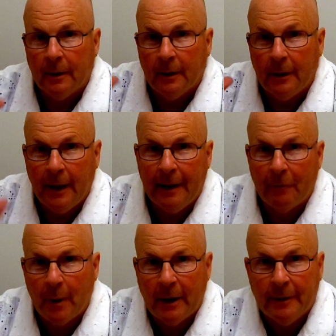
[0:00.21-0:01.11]
Hey
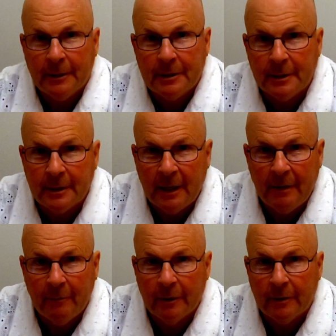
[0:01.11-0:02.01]
everybody, this is
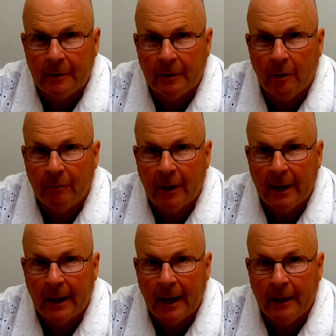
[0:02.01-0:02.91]
Steve with
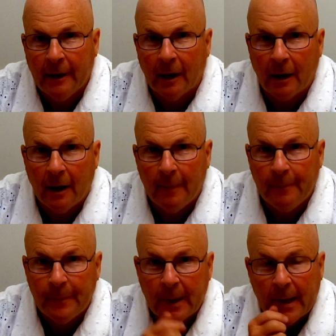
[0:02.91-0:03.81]

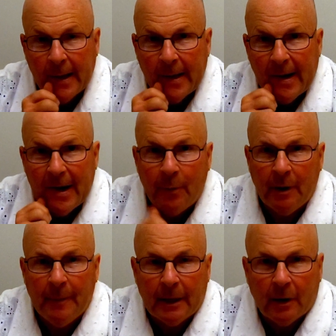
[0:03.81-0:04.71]
Go-Fly-A-Kite.com. I wanted
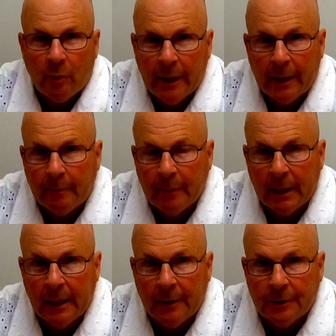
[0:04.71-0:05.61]
to make a quick
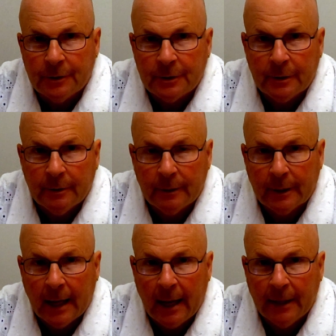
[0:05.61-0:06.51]
beginner's
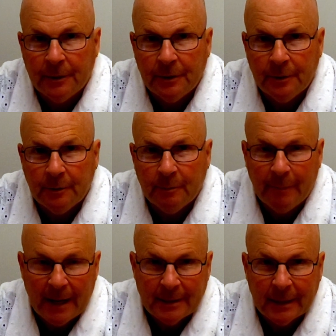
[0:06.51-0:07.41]
guide to
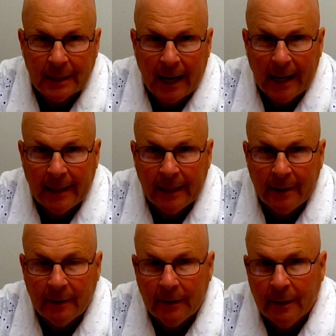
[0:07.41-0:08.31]
basic
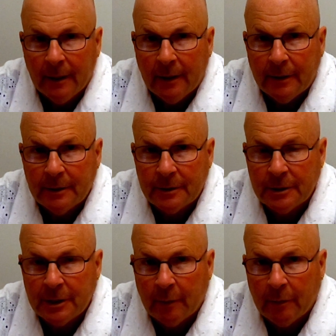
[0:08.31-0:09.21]
kiting, just to
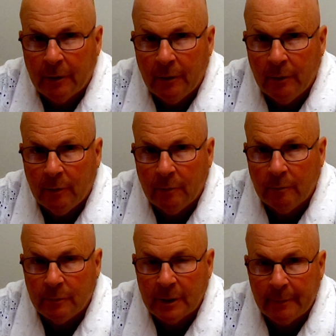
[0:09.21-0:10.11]
share with you
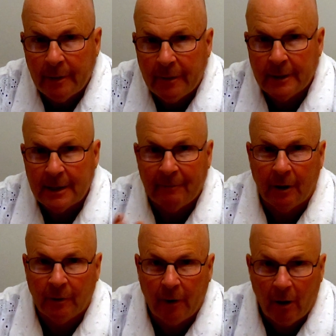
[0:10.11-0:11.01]
some of the things I've
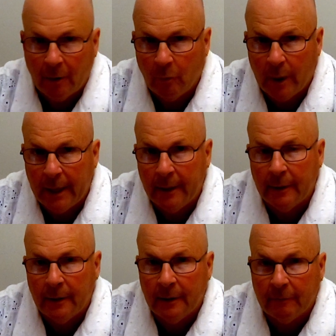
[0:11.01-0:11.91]
learned the hard way
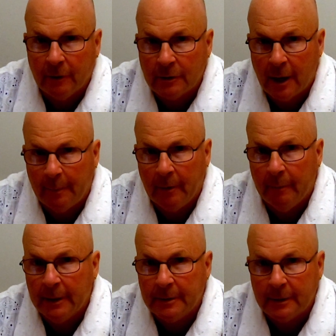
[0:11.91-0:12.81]
in the first couple of
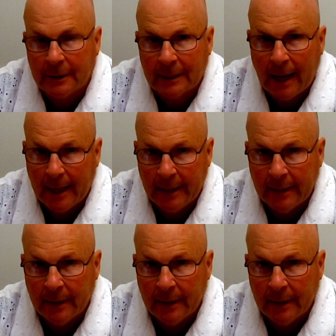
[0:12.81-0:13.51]
months kiting.